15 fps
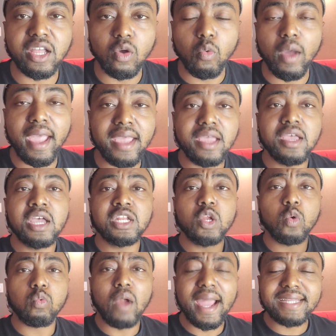away the
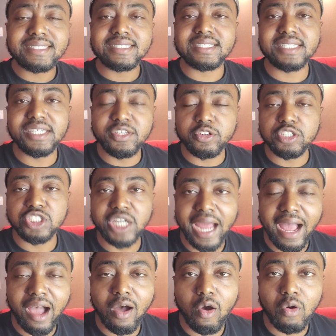rights to see your
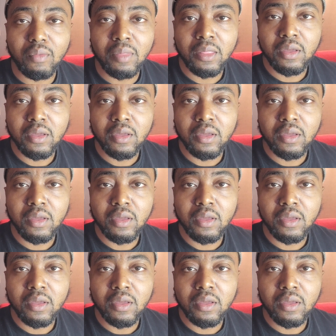child